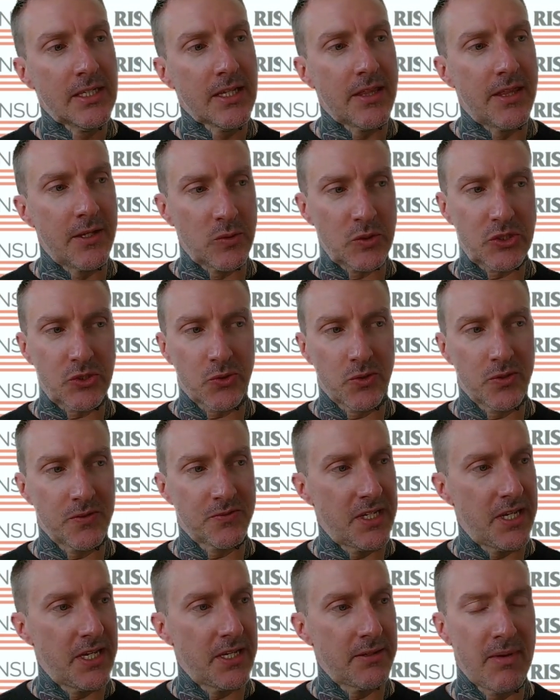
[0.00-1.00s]
they were sort of
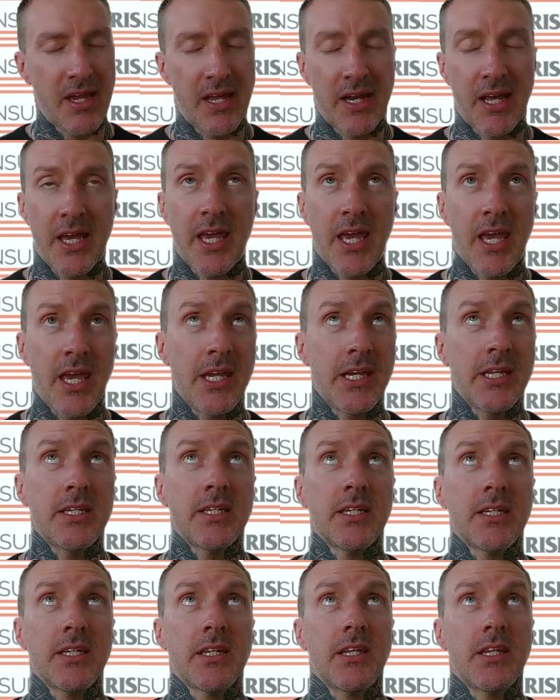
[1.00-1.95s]
saying, man, I hate